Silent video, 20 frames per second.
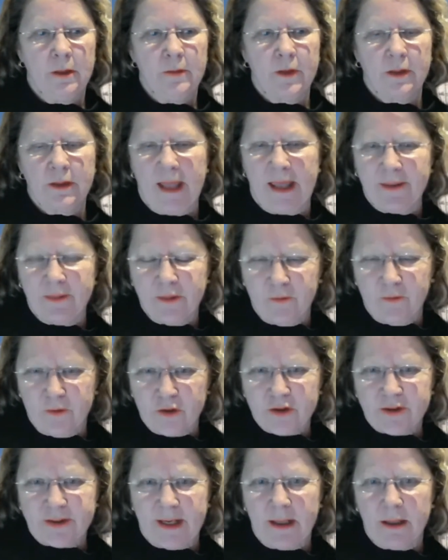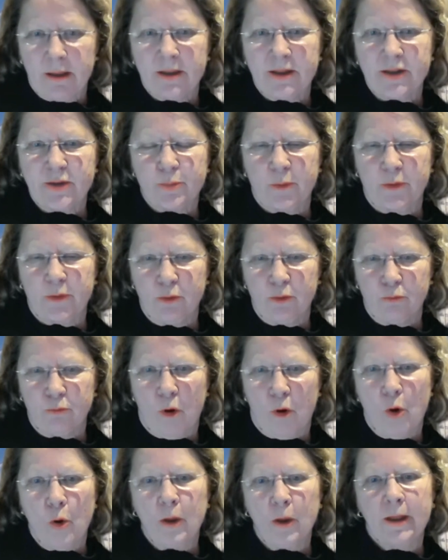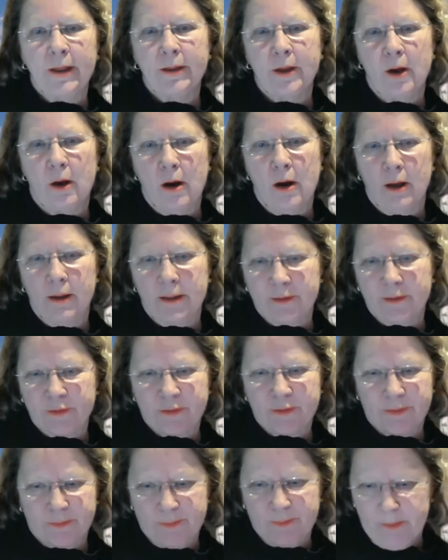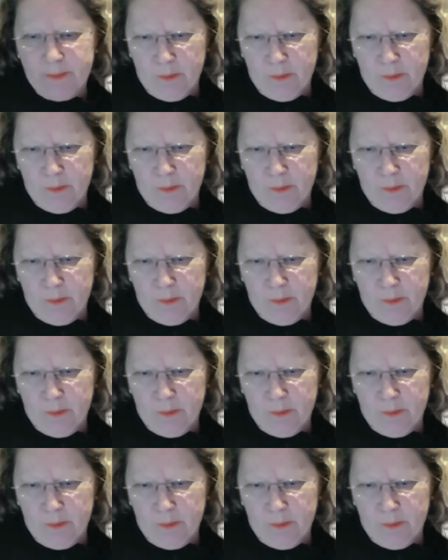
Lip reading: length of your sail is when you roll it on its